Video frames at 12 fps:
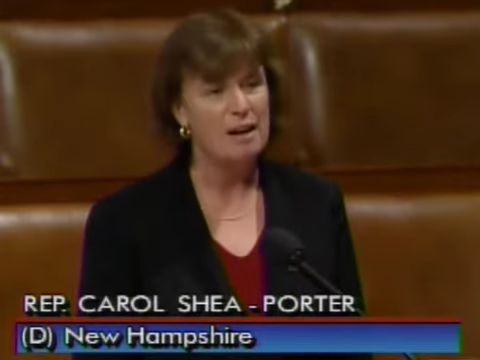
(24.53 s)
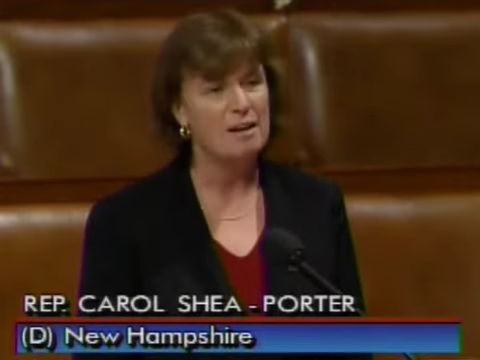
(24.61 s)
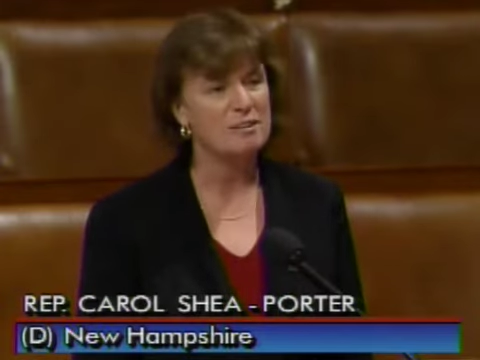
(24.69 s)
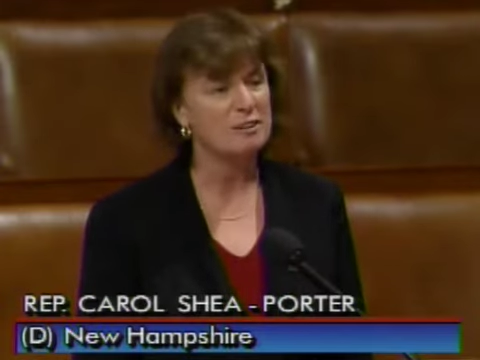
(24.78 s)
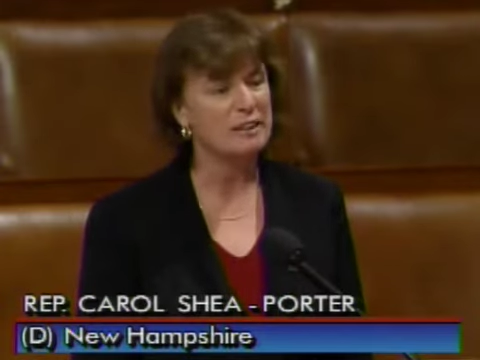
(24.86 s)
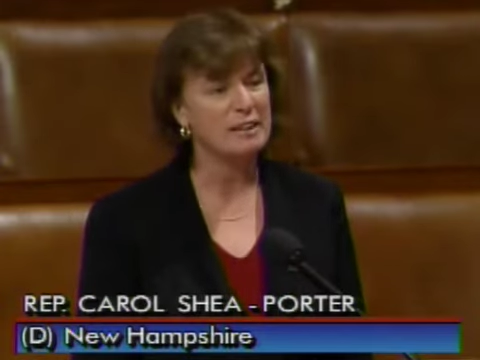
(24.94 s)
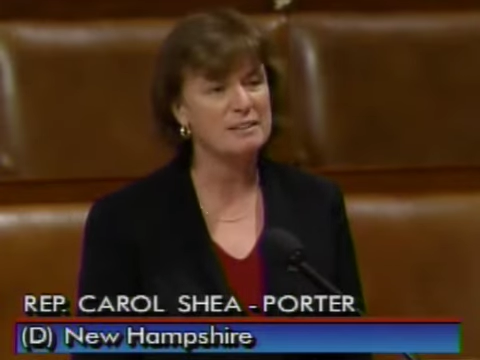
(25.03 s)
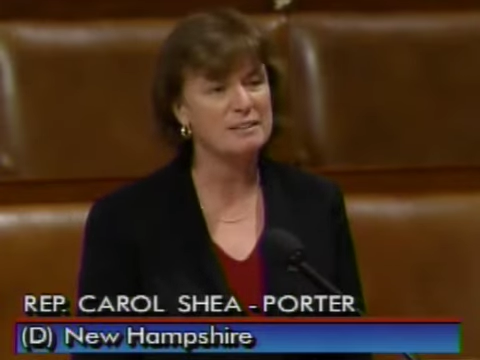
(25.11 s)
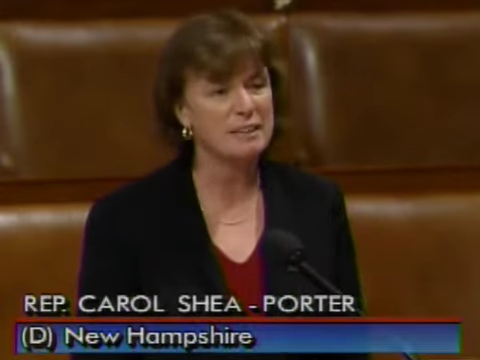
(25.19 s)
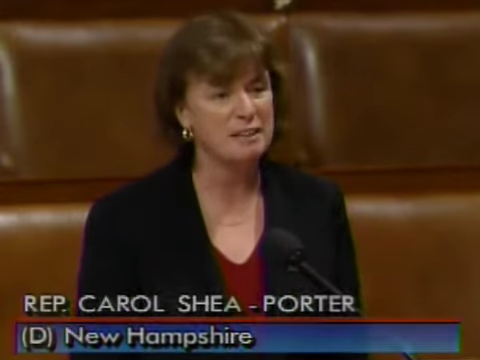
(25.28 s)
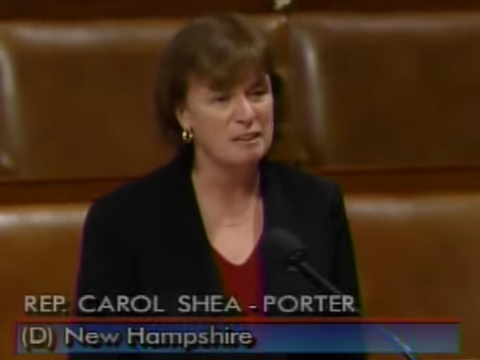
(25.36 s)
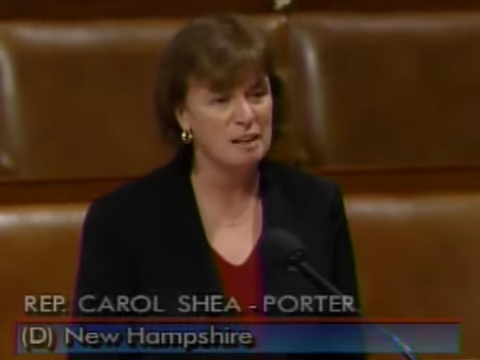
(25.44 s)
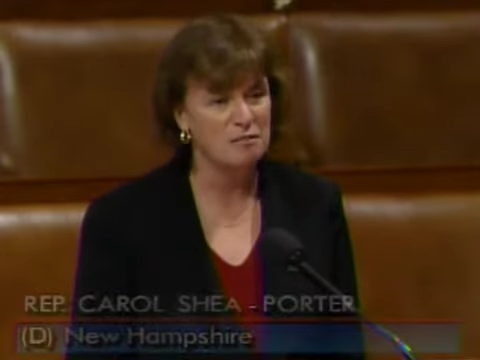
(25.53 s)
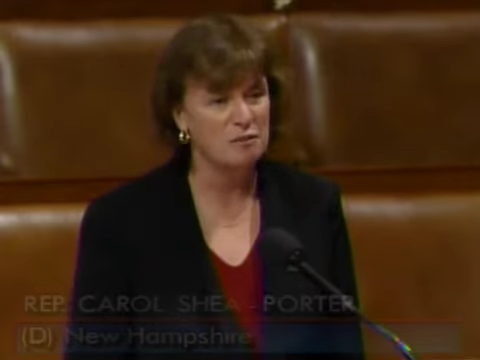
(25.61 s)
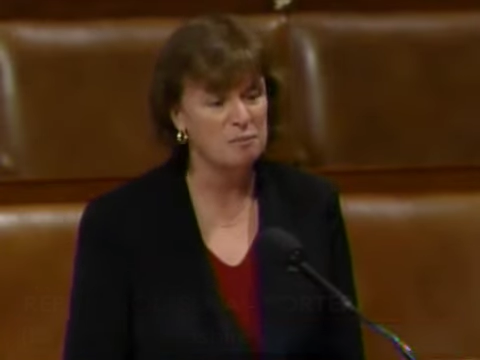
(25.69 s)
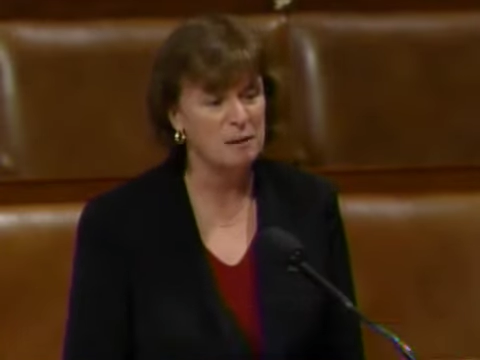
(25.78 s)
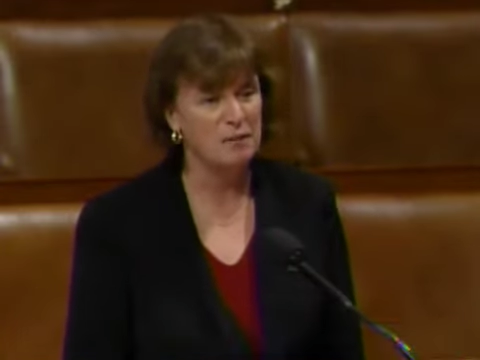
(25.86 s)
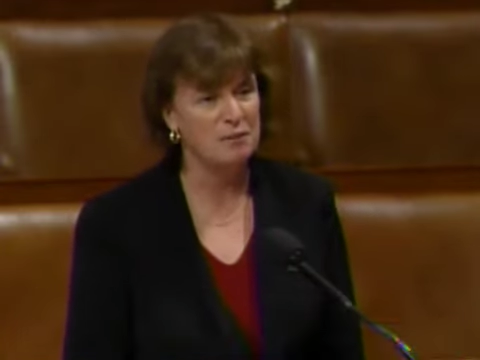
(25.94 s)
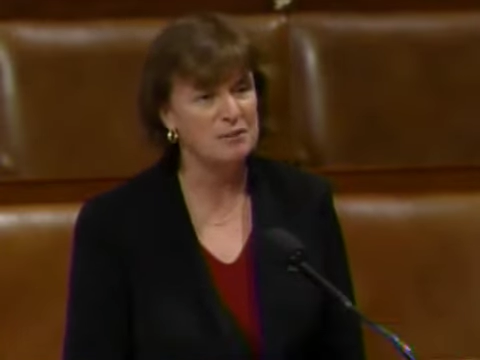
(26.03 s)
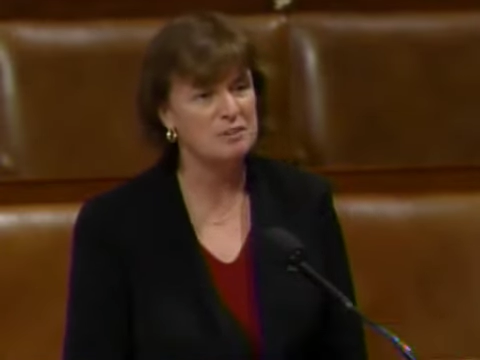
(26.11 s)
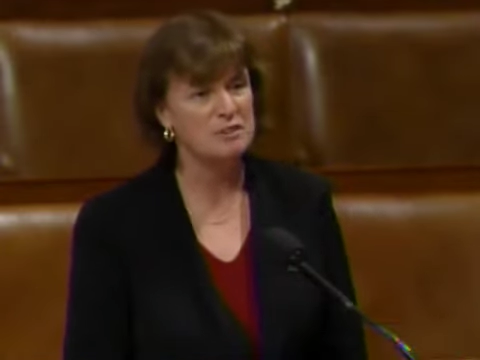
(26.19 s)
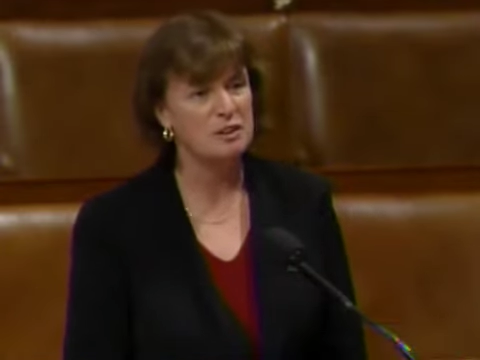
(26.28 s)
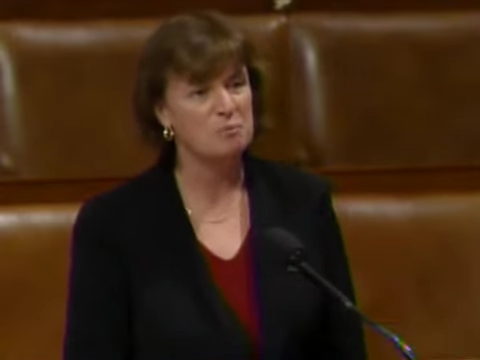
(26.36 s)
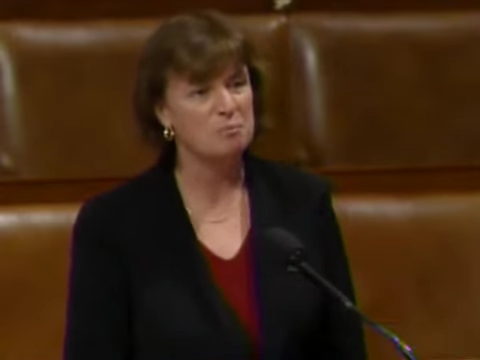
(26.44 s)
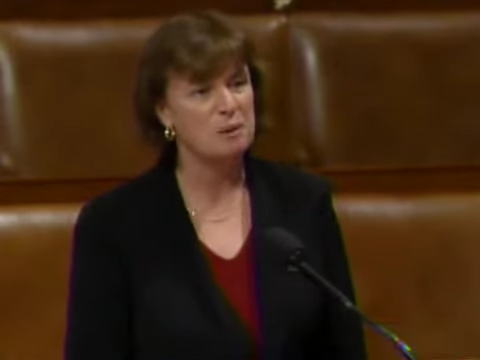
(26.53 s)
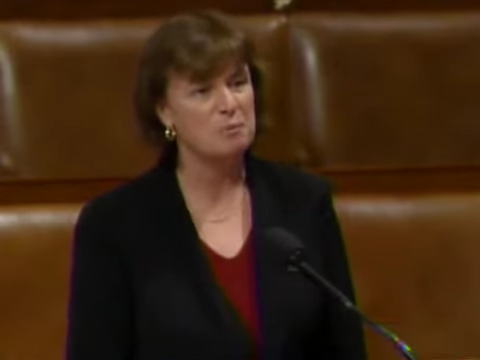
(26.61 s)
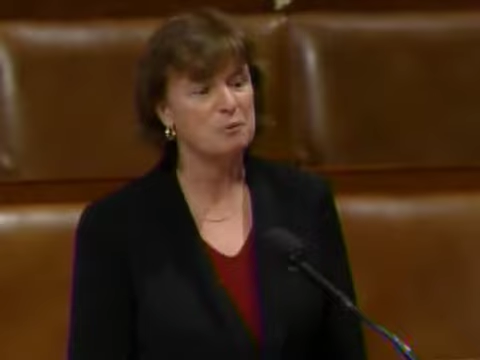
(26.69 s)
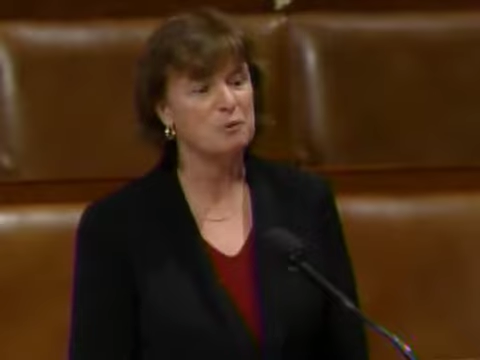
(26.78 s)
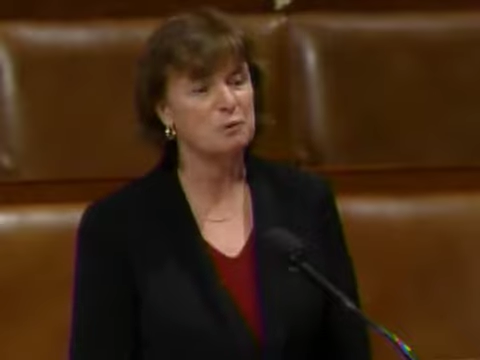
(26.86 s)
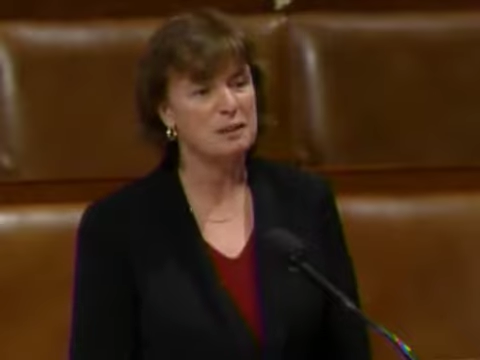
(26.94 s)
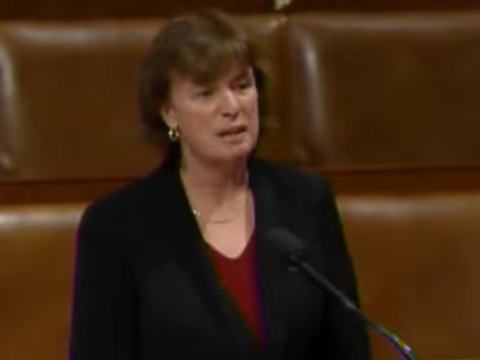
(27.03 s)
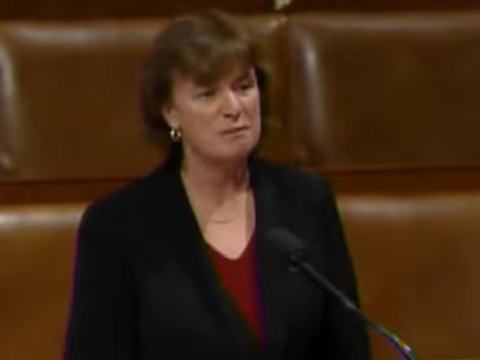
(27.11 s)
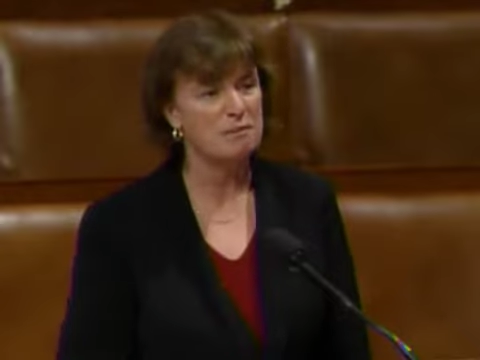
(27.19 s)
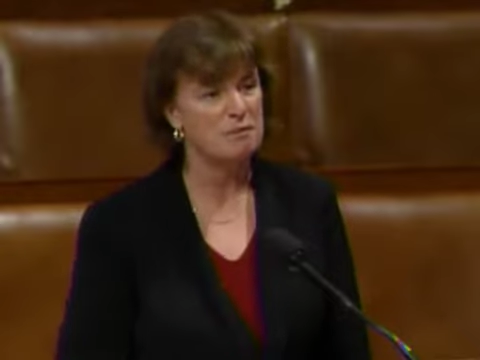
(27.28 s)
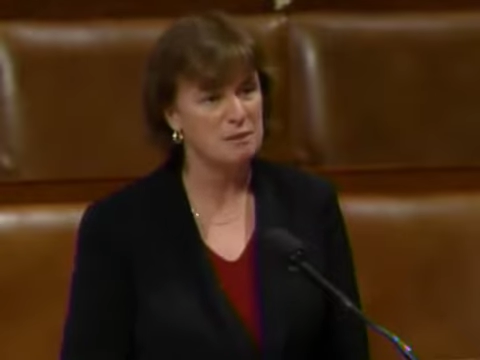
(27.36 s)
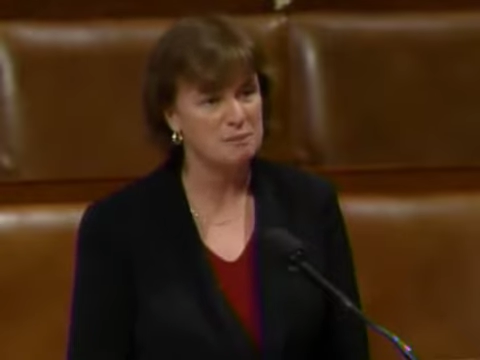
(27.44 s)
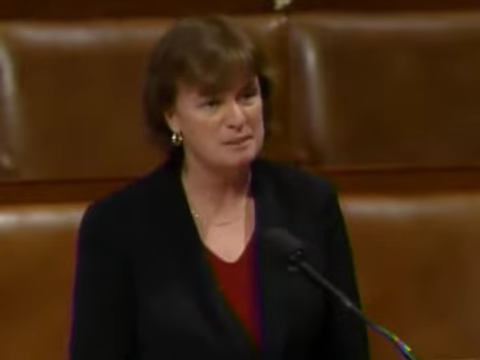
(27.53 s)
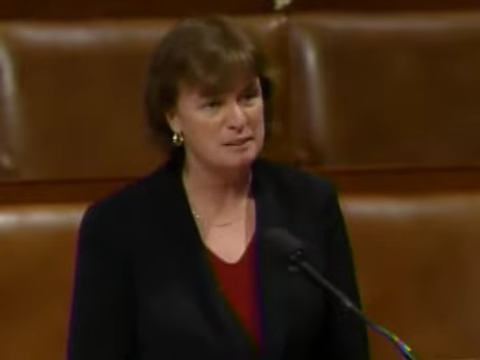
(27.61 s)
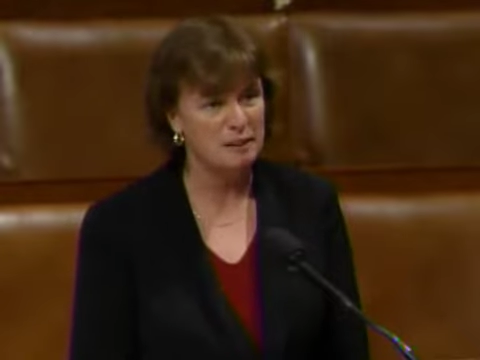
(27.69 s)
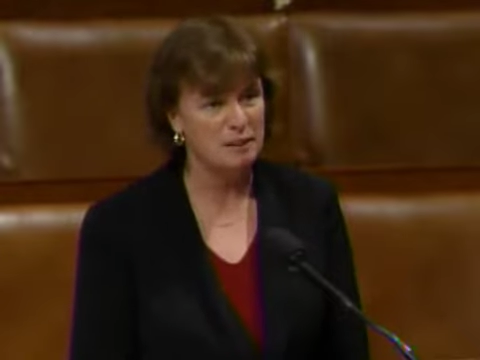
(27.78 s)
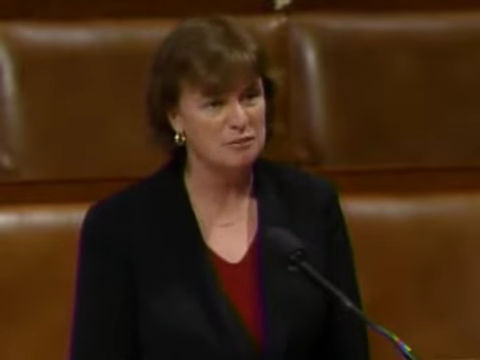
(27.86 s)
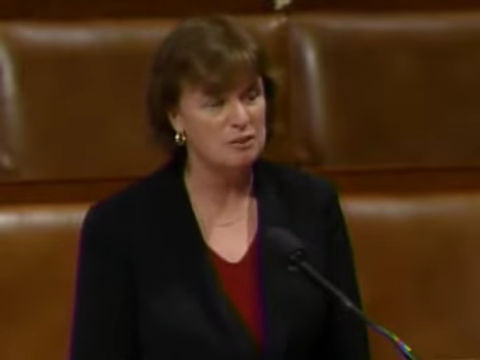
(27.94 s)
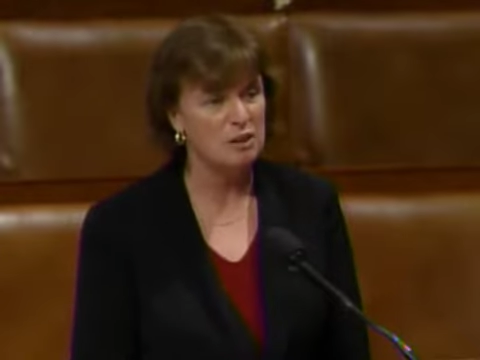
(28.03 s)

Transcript: You can't say enough about these young people who gave of themselves